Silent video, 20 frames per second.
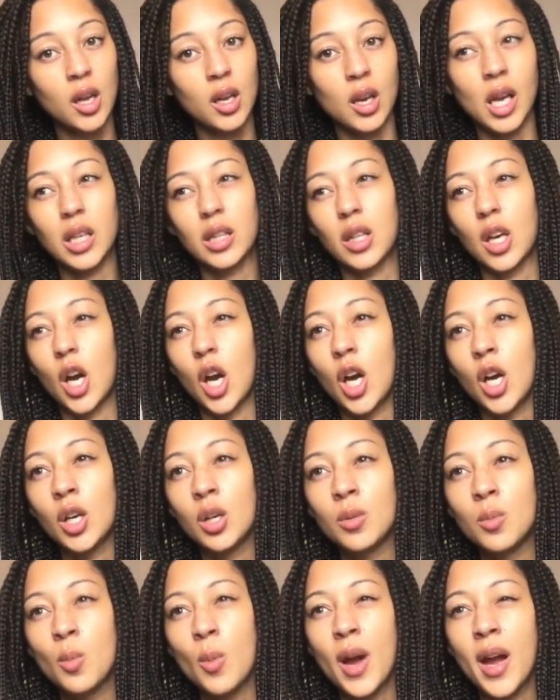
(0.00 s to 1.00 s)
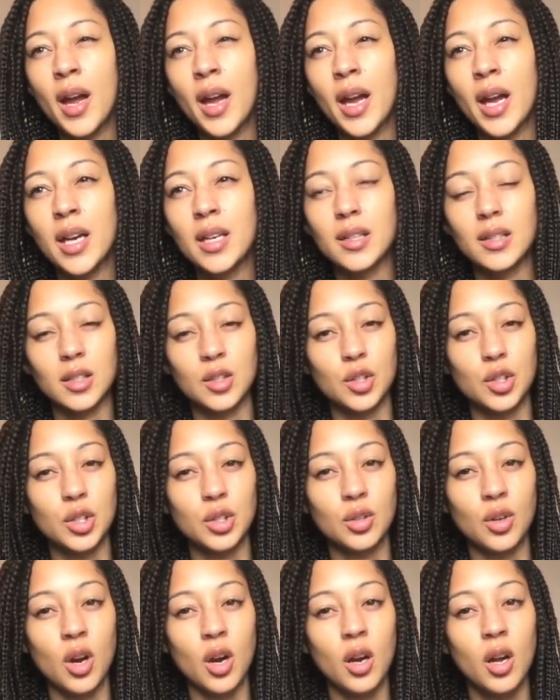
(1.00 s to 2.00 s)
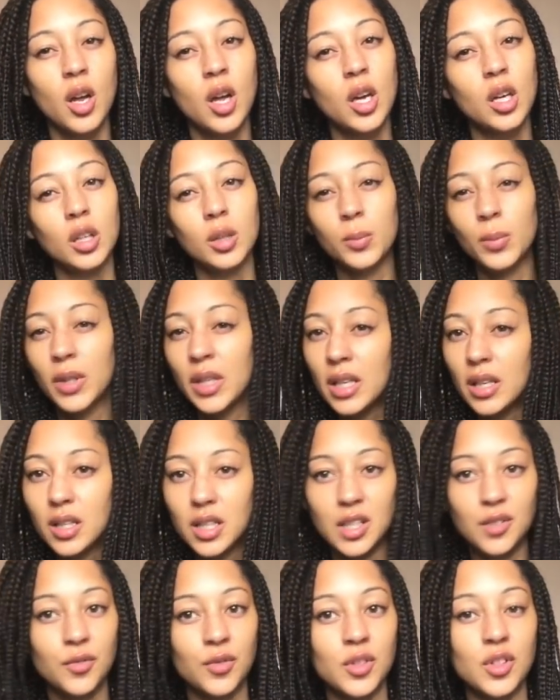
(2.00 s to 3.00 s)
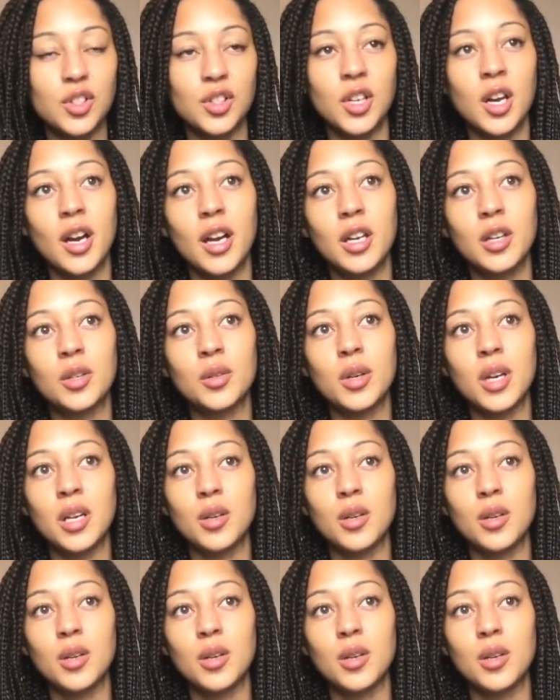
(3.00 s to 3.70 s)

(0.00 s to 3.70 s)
like their homewares and she's got completely different style,